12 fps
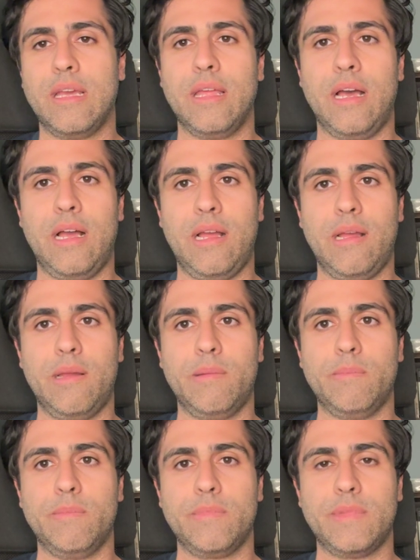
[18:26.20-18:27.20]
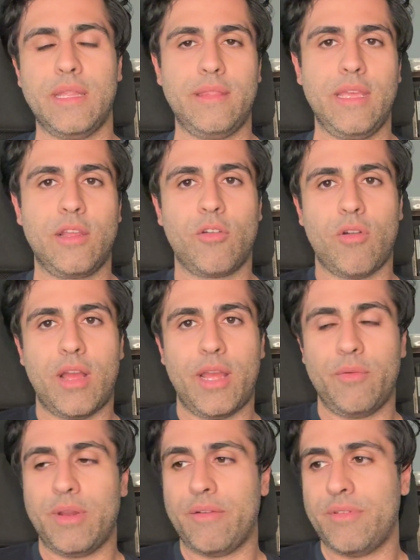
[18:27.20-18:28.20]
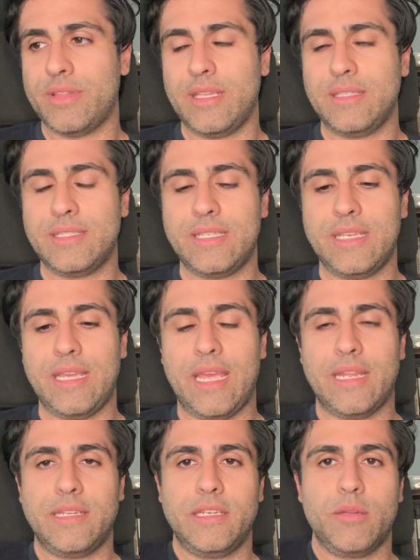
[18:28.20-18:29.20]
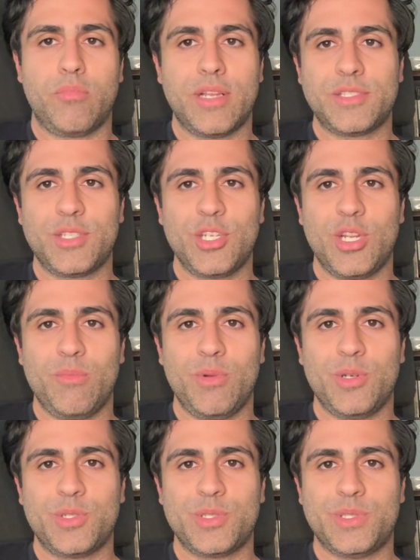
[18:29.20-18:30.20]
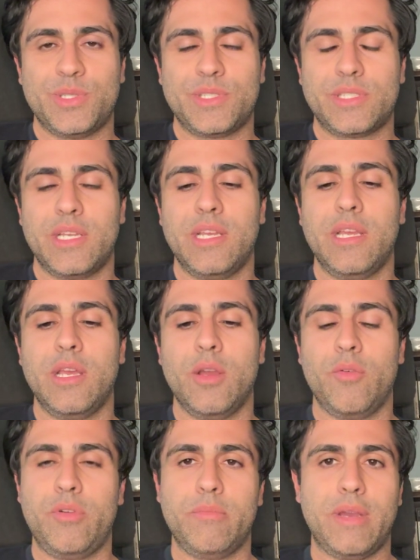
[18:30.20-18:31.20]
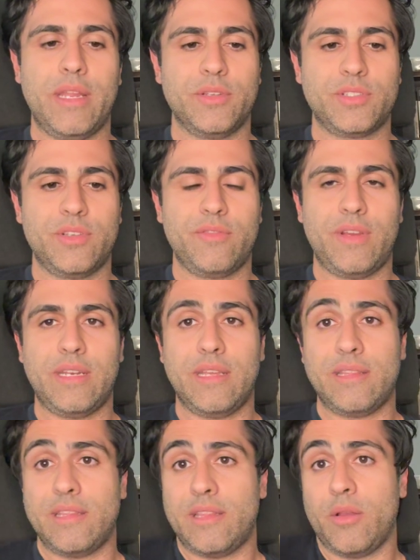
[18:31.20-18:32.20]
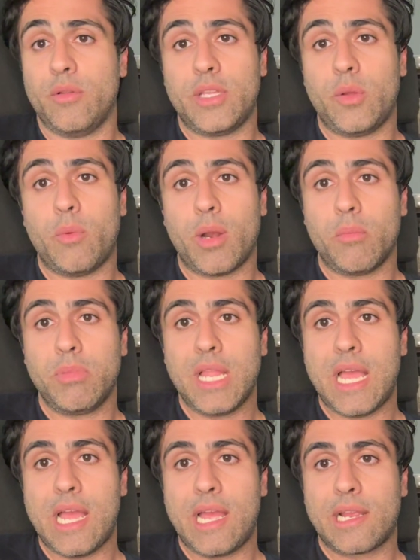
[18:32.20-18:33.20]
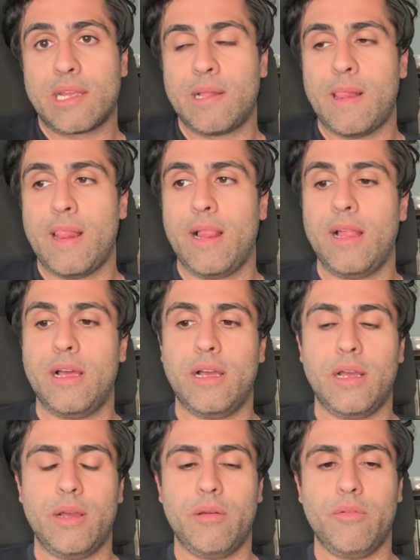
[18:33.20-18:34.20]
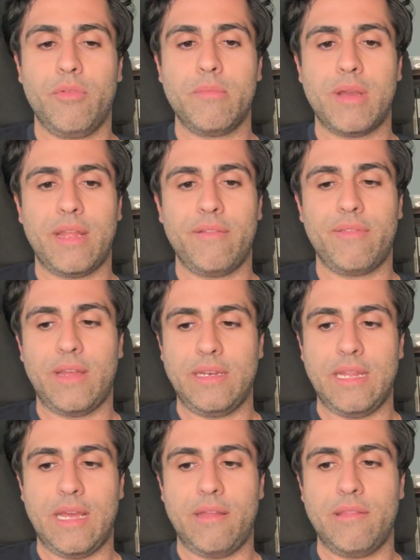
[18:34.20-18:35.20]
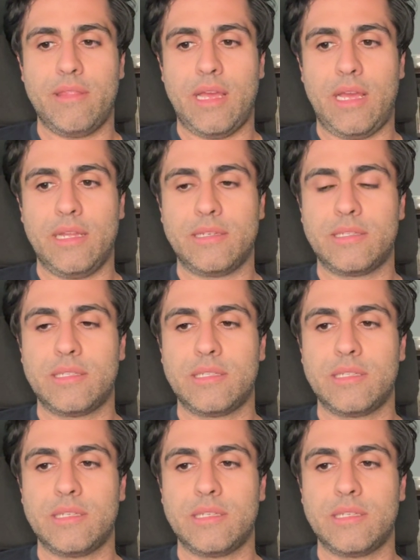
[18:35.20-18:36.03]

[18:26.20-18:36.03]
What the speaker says: that they cry whenever they see antidepressant commercials. We might also find out that they only wear black. We might find out that